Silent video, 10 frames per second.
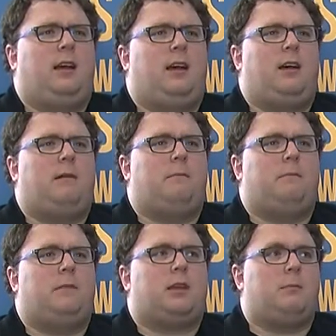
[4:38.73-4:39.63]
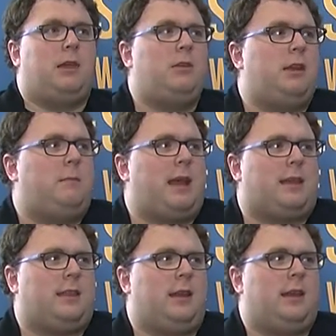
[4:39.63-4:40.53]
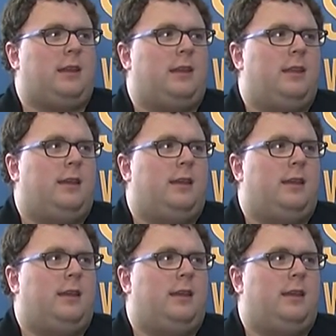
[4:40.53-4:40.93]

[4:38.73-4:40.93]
The community back then